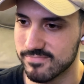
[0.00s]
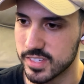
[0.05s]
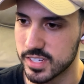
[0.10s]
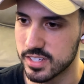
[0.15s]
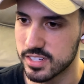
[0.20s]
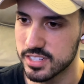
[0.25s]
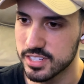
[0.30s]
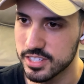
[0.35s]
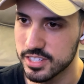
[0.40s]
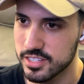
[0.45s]

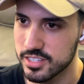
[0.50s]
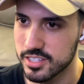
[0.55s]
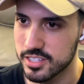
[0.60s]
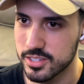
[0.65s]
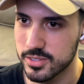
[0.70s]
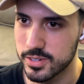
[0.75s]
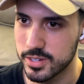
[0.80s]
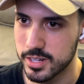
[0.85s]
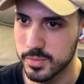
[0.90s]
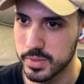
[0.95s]
She just doesn't
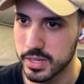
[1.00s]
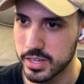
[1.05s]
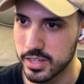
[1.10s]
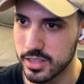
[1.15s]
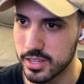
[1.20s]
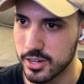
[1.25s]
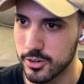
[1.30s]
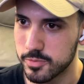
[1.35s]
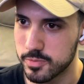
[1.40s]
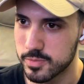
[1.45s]
want to be
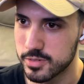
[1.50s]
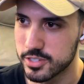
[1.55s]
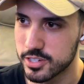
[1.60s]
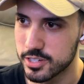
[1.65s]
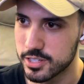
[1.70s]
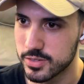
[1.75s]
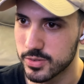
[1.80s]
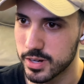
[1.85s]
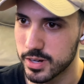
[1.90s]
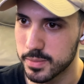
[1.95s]
alone, but she
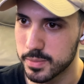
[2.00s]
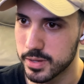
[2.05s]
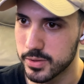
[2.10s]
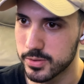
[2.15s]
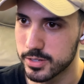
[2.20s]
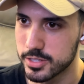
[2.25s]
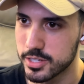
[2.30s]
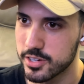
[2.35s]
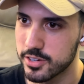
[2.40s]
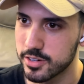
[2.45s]
doesn't want to be
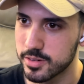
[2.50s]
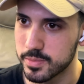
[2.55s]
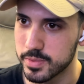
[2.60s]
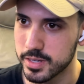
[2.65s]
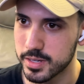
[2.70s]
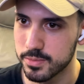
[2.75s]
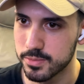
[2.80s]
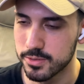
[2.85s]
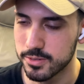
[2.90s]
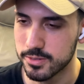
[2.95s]
with certain
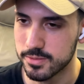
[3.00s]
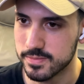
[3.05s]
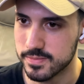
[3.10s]
people.